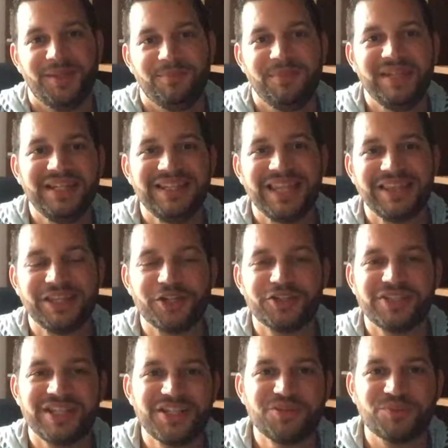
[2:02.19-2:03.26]
Meaning that their
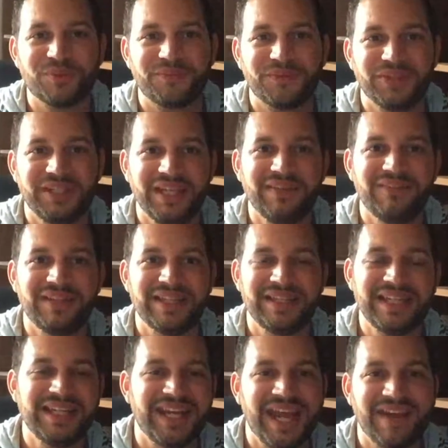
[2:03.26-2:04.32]
sins were forgiven, that
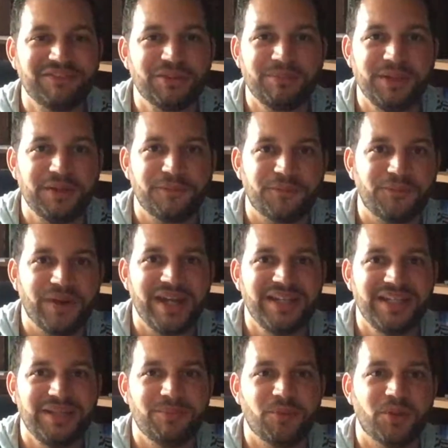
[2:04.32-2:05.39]
they didn't have to be afraid
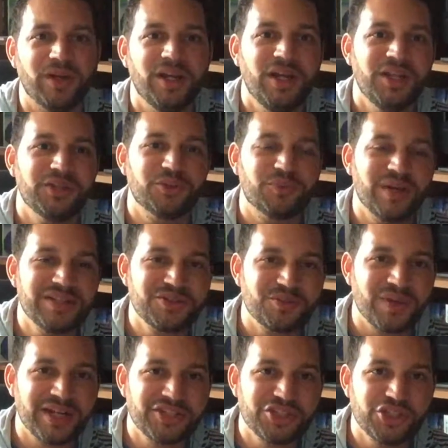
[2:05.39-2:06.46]
anymore. The
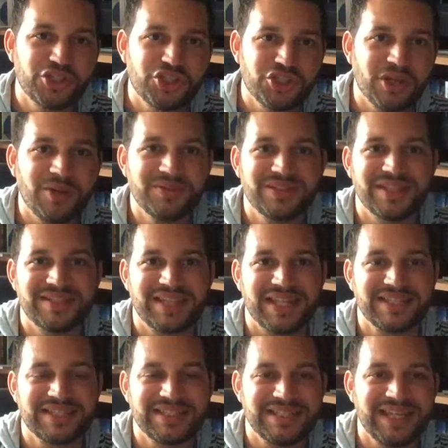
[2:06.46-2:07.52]
resurrection shows us
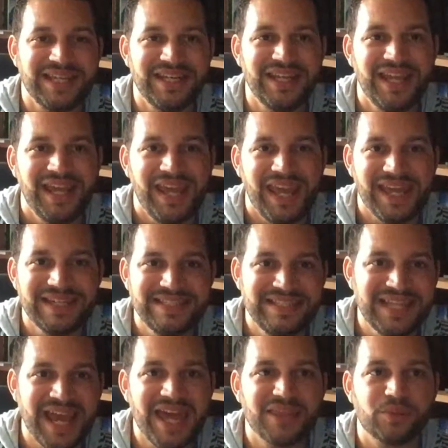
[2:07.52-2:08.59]
that sin and
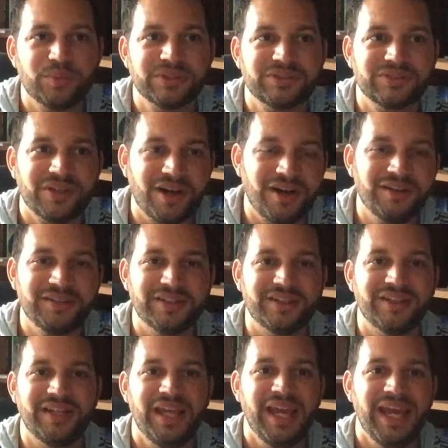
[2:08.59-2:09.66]
death was
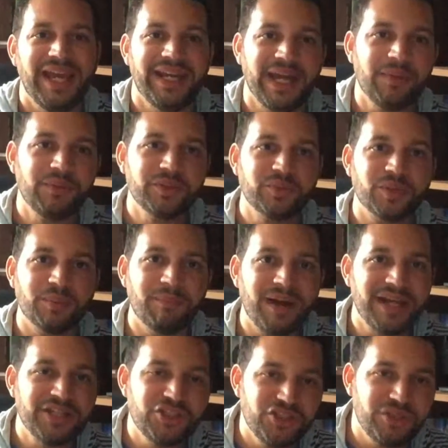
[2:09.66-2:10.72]
conquered. And I want to
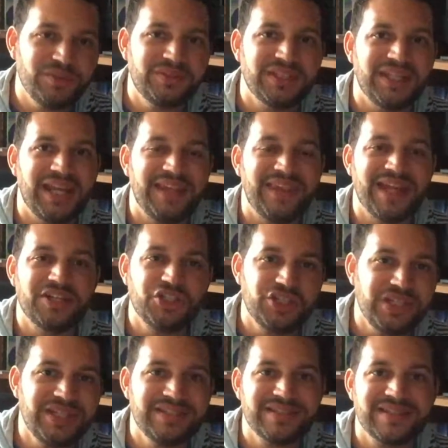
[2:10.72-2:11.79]
remind you today that
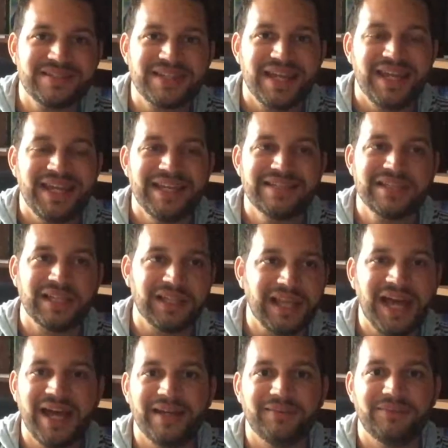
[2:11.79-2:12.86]
Jesus is
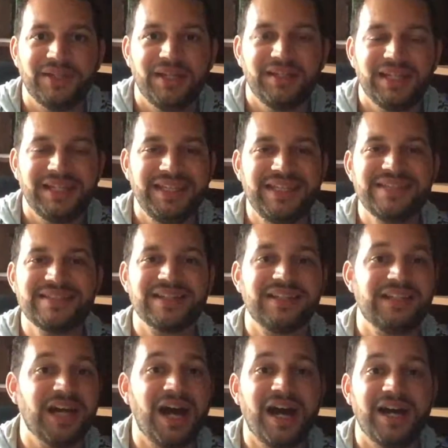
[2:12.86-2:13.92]
alive, that he is a
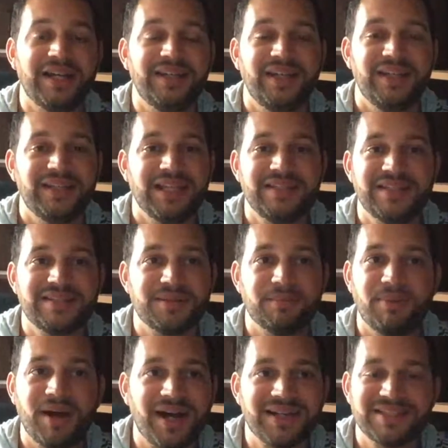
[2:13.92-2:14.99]
God that does
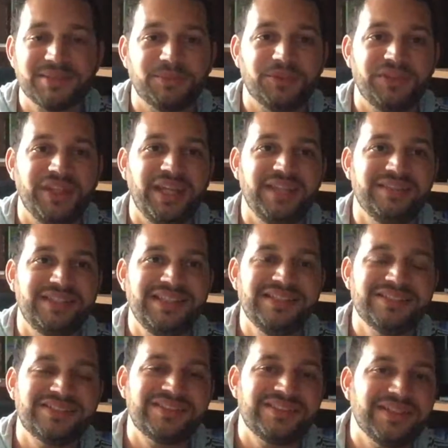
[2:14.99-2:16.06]
impossible things. He
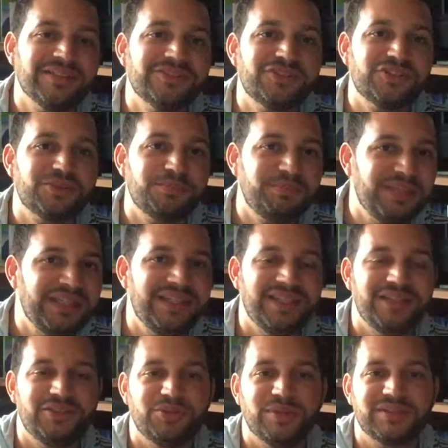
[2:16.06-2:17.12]
is still
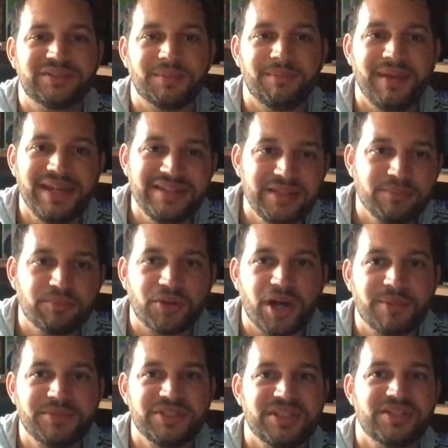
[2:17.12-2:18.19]
speaking to us amazing
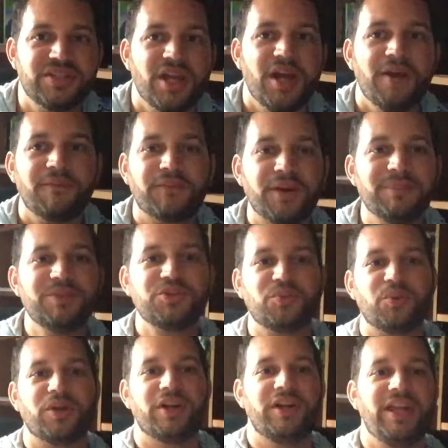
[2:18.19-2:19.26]
promises from his
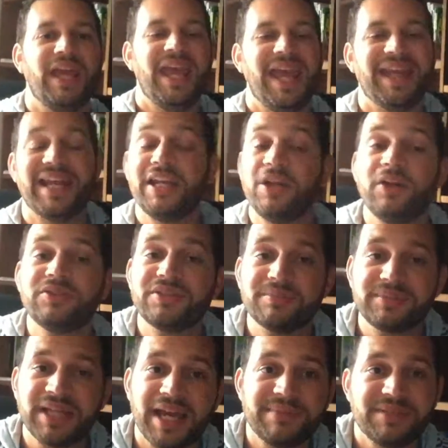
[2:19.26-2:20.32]
word. And I know
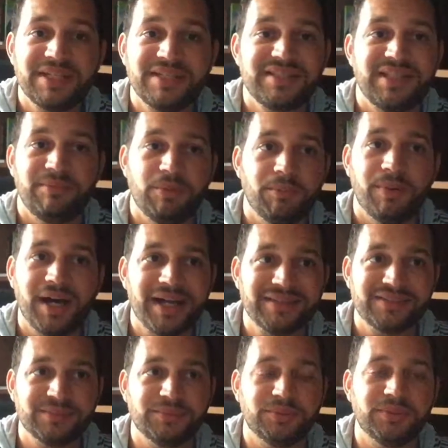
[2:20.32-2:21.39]
sometimes they seem
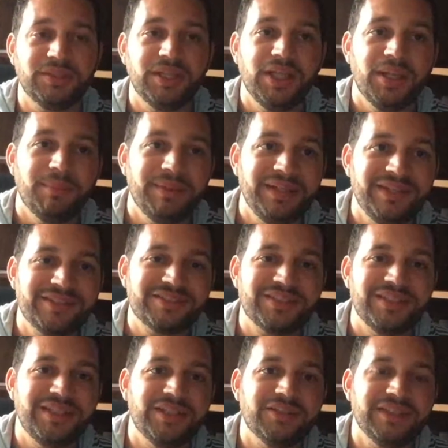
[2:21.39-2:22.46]
impossible, but here's the
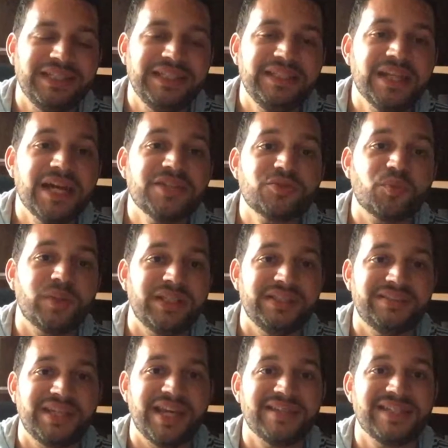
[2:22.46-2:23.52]
deal. He does what he
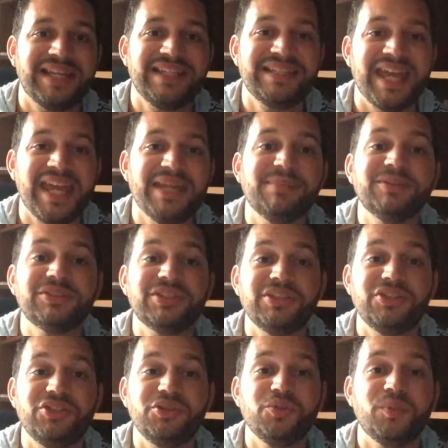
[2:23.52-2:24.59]
says, and he's able to
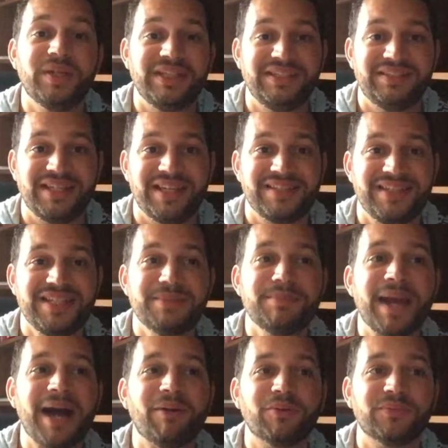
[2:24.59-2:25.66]
do what he says. He's
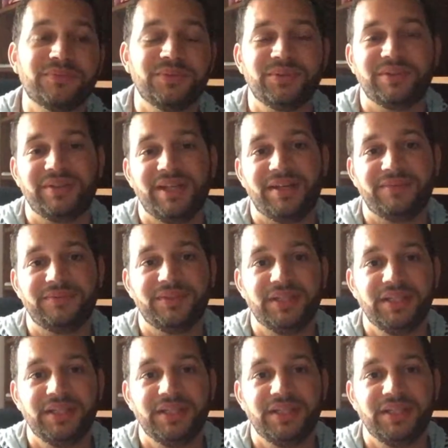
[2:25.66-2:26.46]
powerful enough.